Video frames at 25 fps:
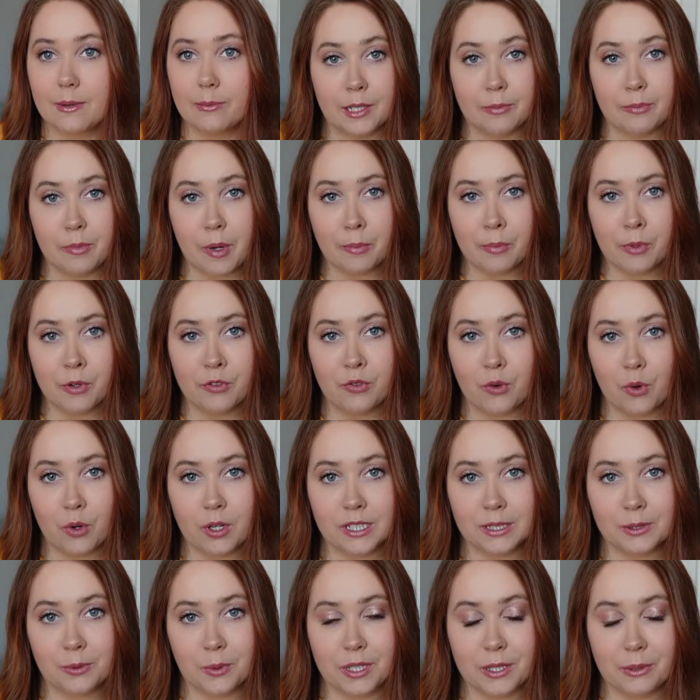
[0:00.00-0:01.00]
Tip number 4
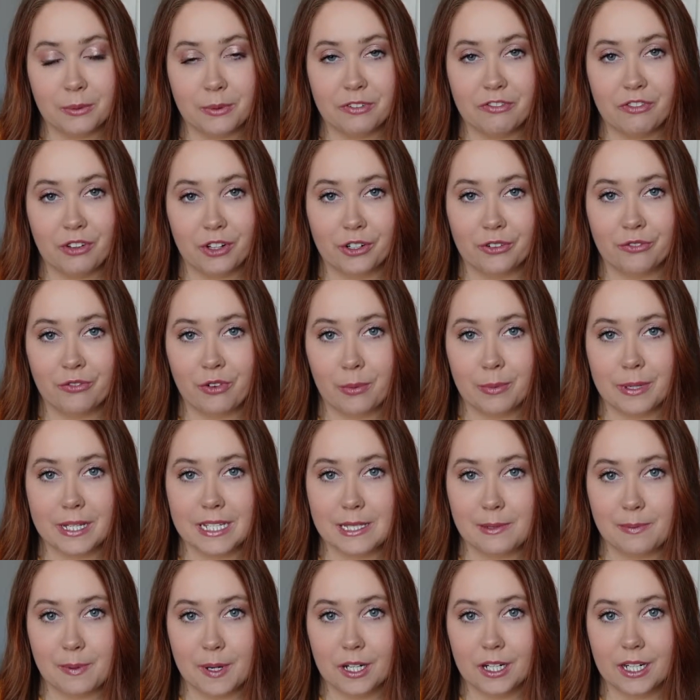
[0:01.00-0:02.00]
is one that we've learned from
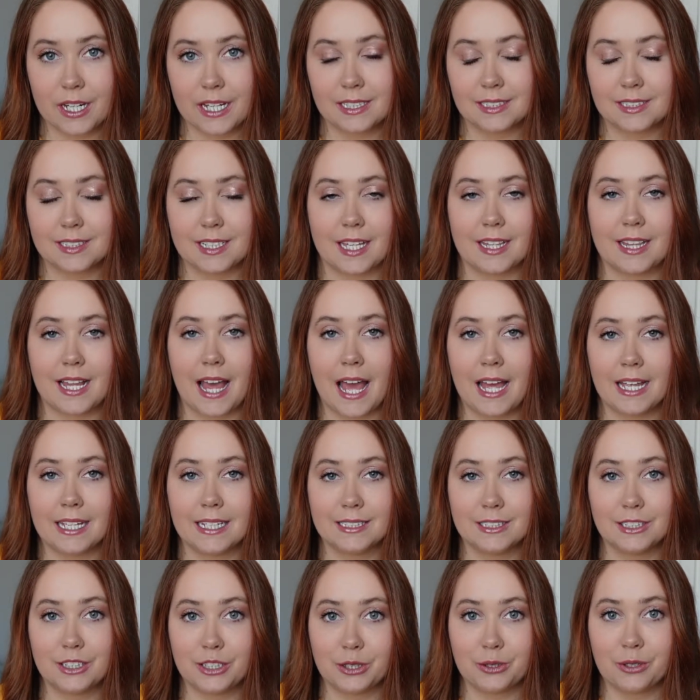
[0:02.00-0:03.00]
experience, and that
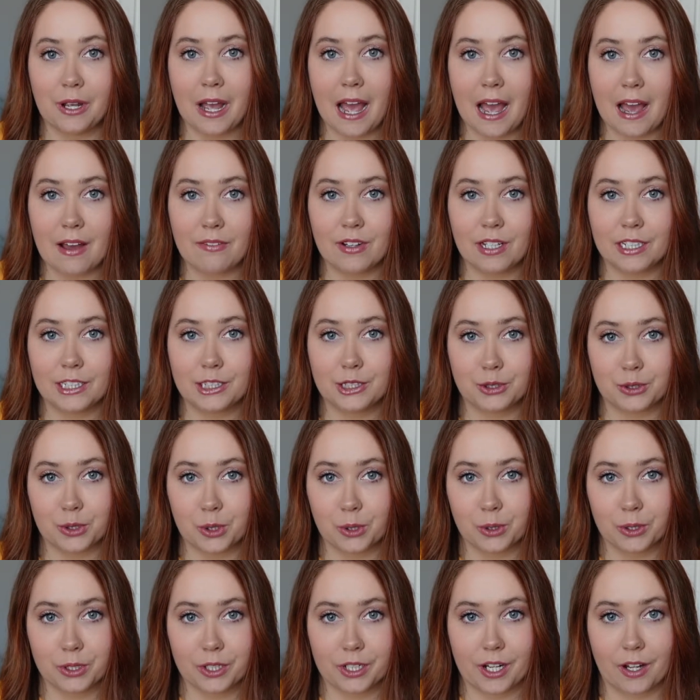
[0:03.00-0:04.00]
is to have a
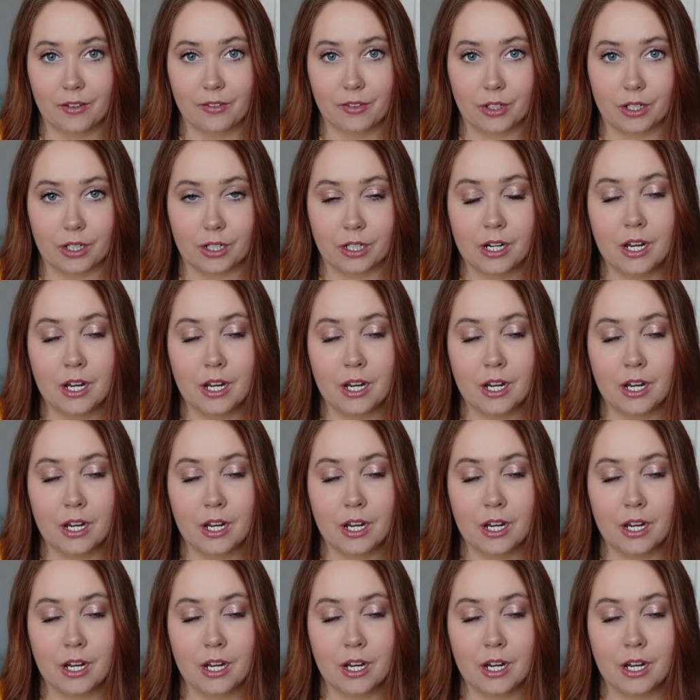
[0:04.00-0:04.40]
stroller cover.